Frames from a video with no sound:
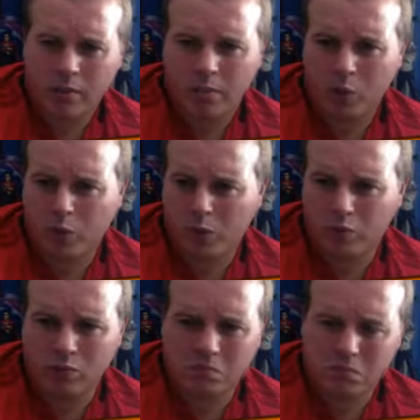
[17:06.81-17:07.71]
But
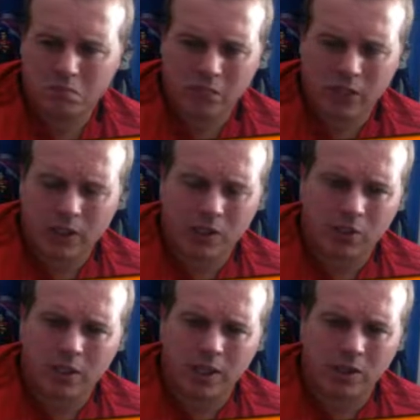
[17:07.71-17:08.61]
as soon
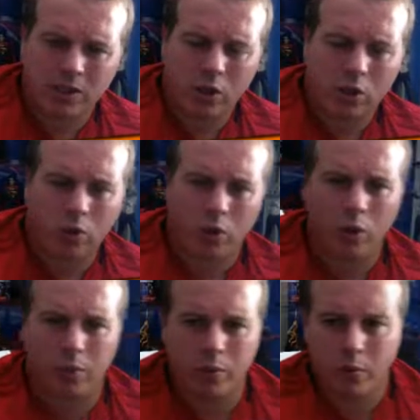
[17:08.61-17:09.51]
as Arsenal go one
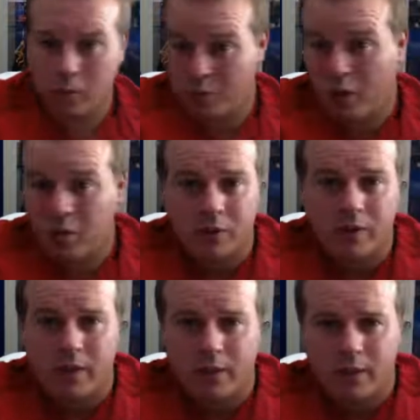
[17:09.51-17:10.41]
up, which was Pogba's
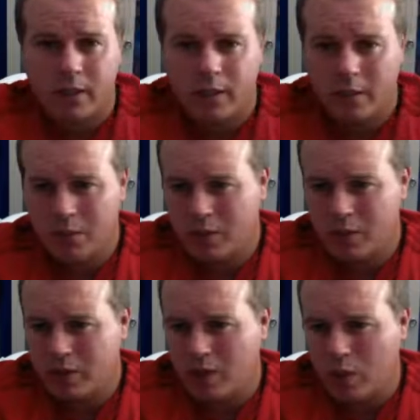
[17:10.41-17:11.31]
fault, but as soon
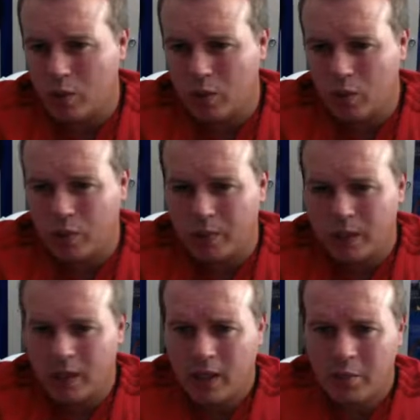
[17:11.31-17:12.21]
as they go one up,
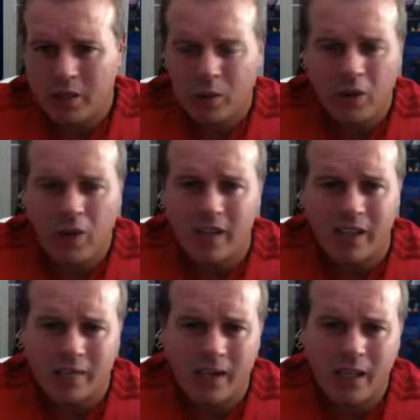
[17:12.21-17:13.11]
I mean, they were already
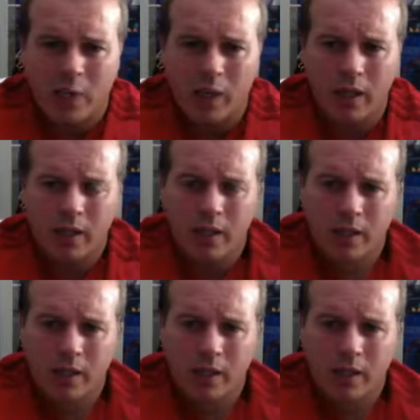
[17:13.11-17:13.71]
defending well.